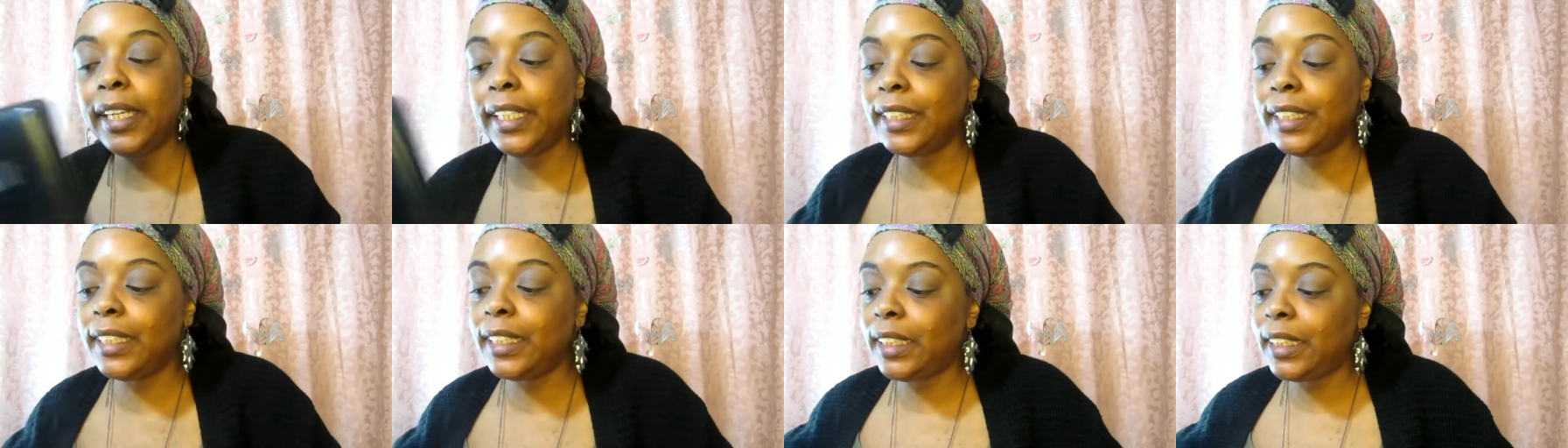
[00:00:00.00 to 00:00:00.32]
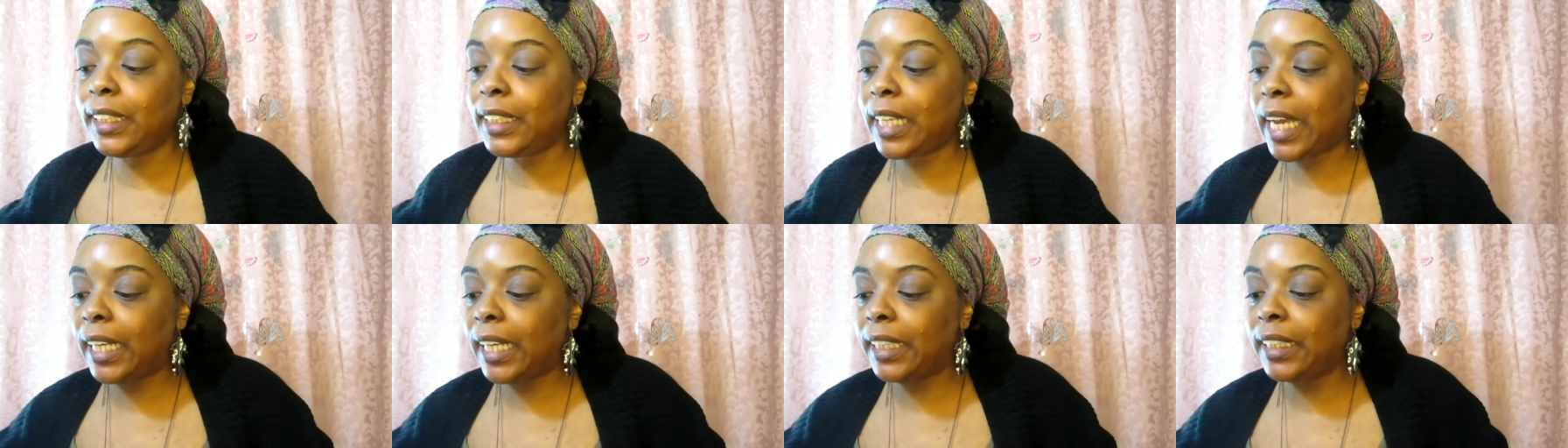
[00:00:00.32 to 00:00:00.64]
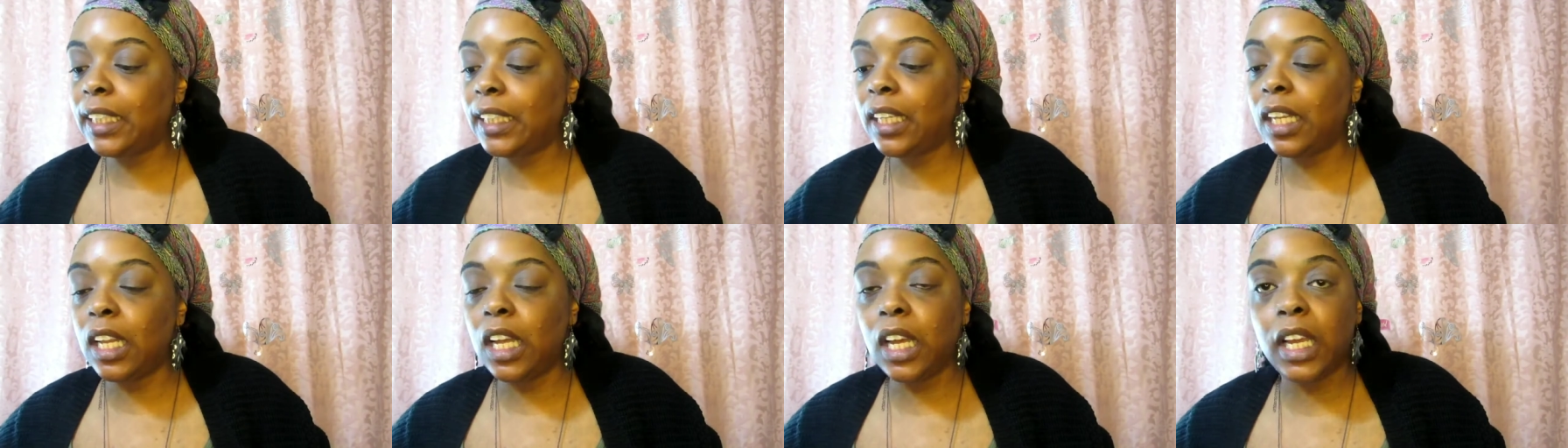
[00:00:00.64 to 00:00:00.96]
isn't
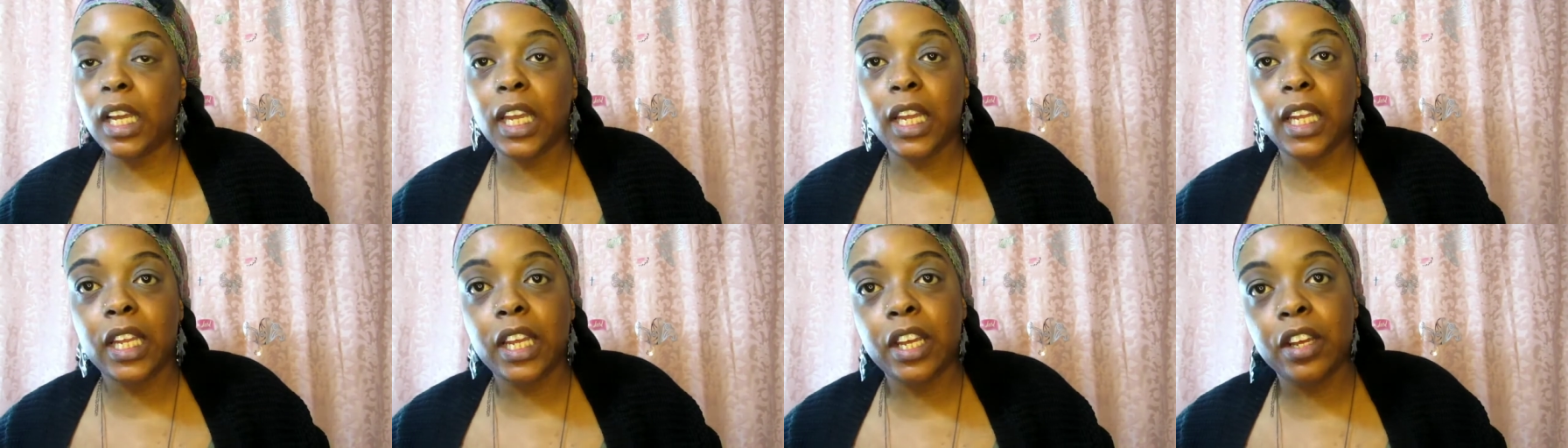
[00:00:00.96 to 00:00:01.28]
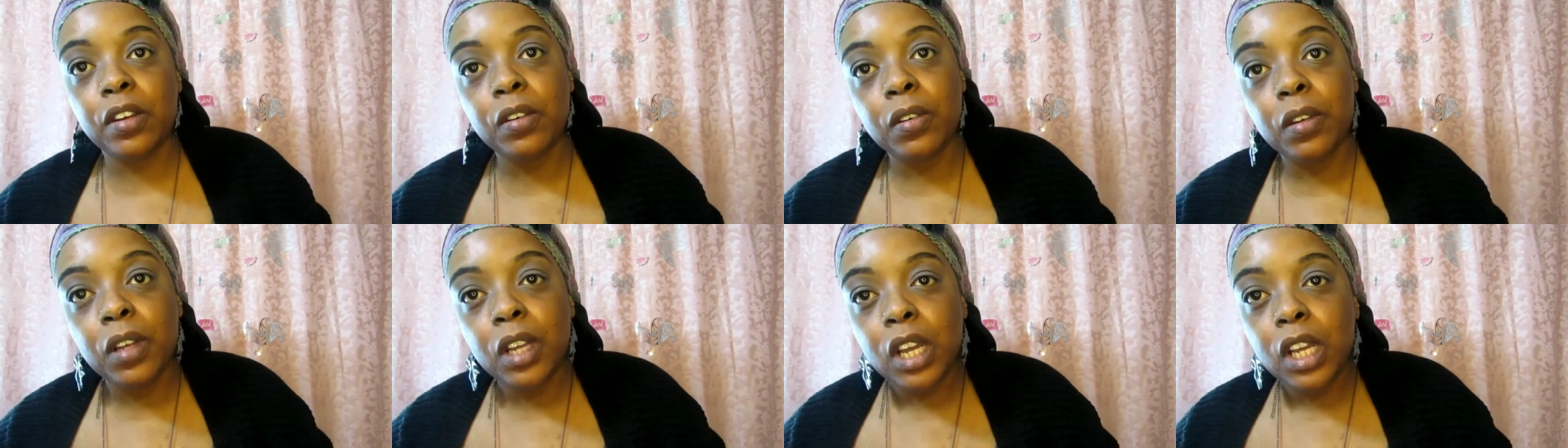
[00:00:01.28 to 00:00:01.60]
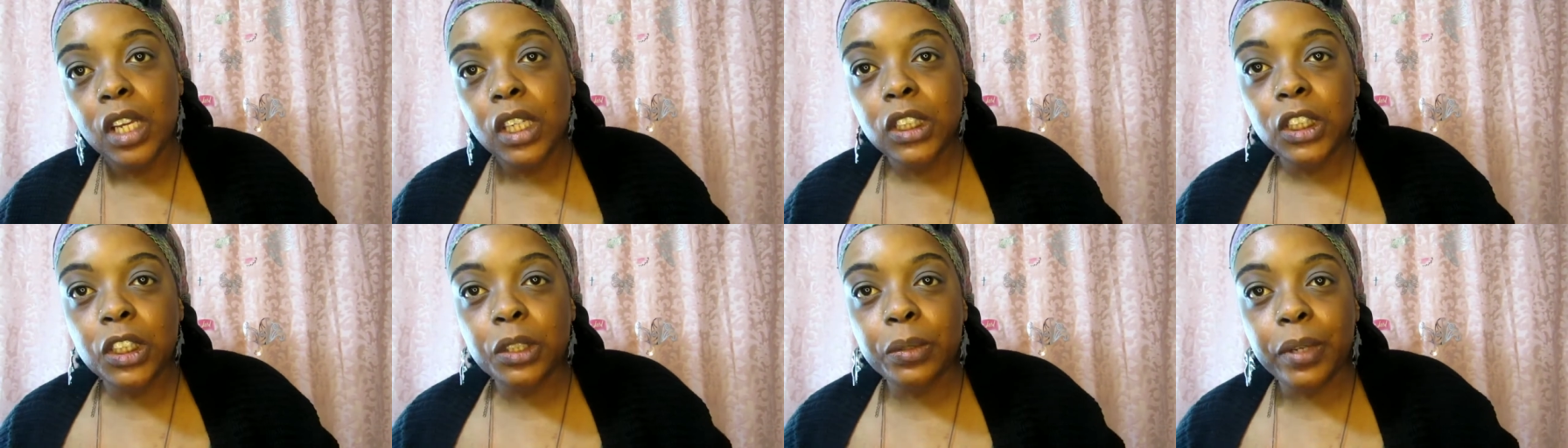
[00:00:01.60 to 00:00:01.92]
as lucky though,
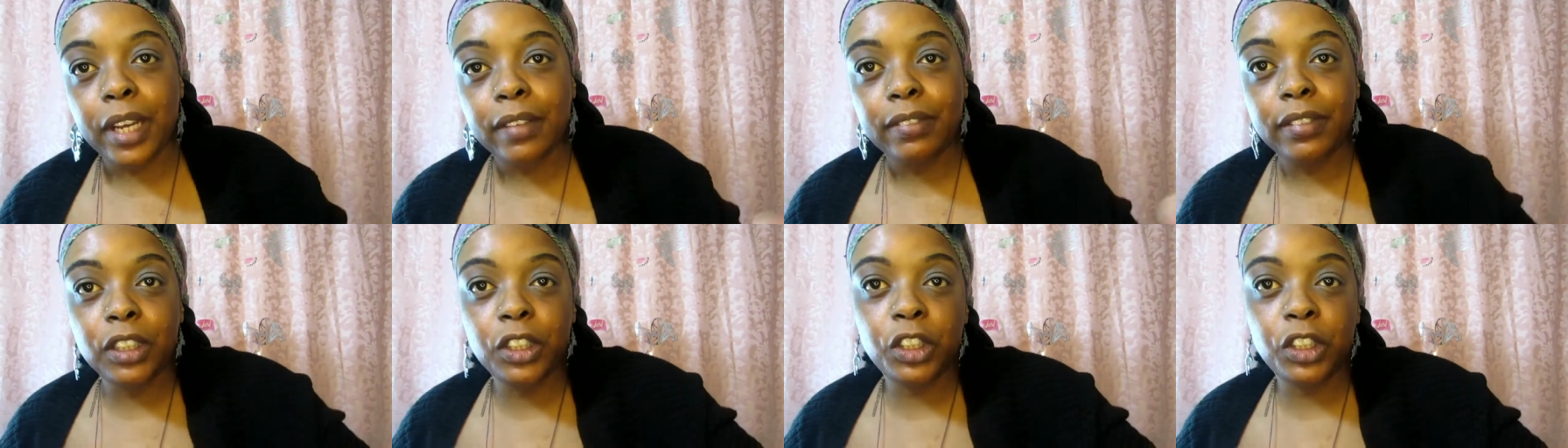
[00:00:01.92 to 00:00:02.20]
so you have